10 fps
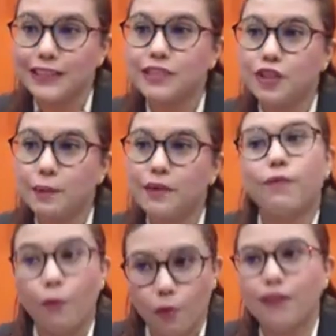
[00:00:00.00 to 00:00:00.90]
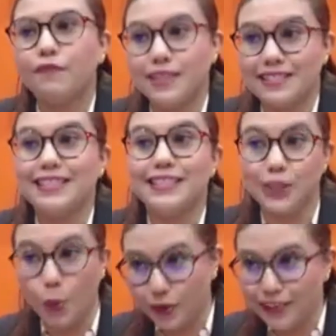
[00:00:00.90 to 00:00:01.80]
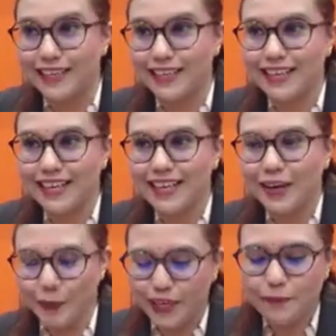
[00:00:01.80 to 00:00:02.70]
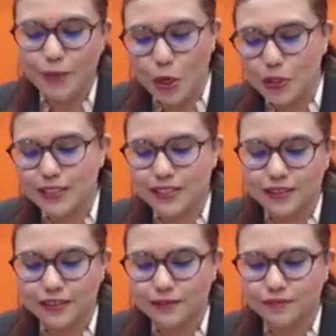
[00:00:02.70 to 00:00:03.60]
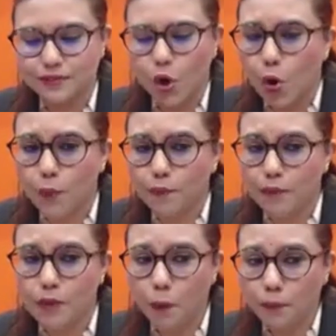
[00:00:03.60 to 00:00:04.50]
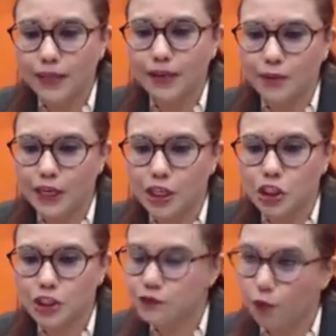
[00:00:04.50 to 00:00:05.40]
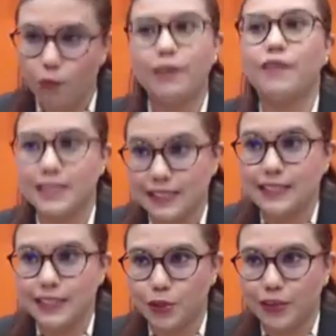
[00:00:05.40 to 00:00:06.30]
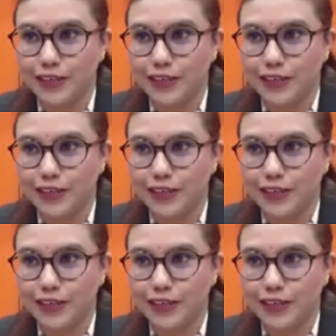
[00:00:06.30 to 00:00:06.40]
treatment from one facility only. Okay, because or maybe obtain their medications from one facility only.